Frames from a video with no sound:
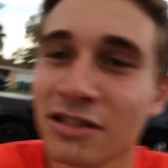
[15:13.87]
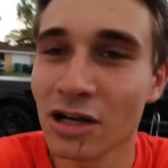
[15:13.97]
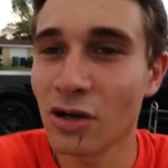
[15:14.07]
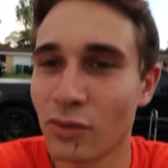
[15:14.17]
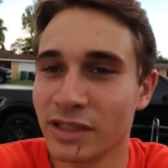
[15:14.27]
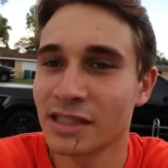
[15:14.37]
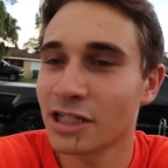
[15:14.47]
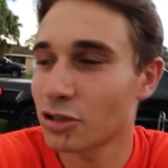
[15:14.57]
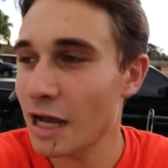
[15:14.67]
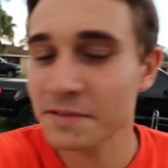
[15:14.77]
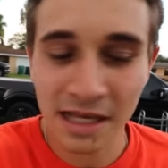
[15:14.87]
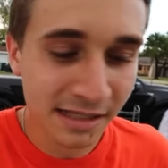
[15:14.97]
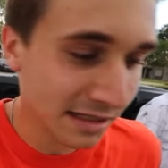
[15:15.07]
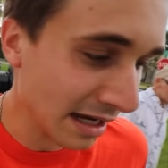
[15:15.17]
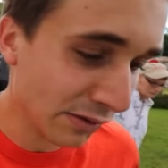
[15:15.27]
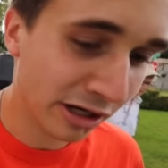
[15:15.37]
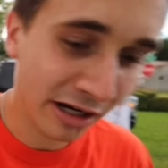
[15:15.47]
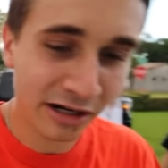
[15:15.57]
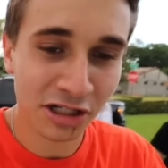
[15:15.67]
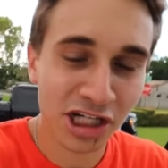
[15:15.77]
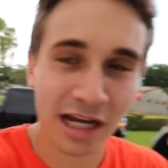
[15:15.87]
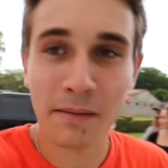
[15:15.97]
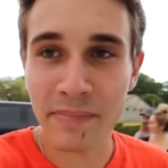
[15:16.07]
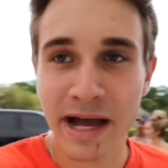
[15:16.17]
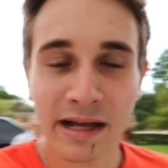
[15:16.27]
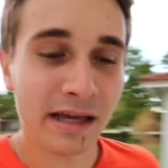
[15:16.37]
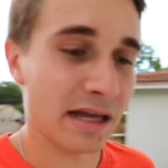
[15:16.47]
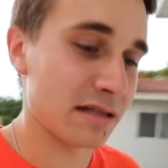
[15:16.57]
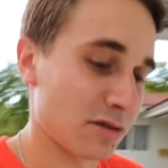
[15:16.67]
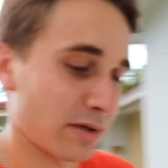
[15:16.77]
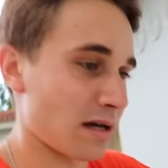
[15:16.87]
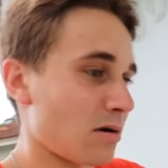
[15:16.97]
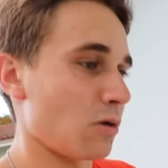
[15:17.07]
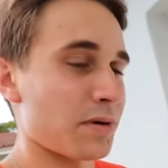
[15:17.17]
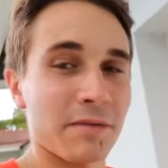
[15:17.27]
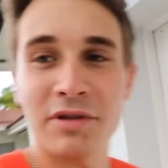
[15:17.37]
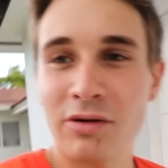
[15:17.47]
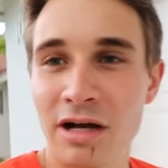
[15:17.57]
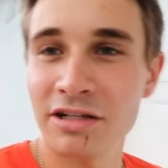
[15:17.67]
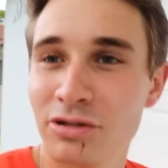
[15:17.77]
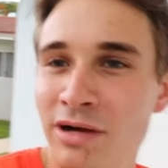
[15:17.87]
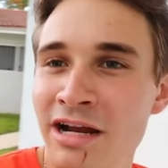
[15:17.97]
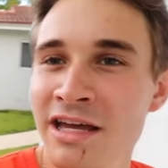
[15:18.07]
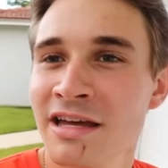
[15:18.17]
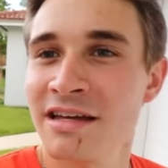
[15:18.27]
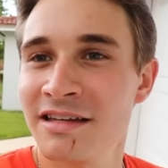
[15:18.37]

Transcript: know, we set traps last night. We're here to check them back again, so we got to open up the garage. You ready?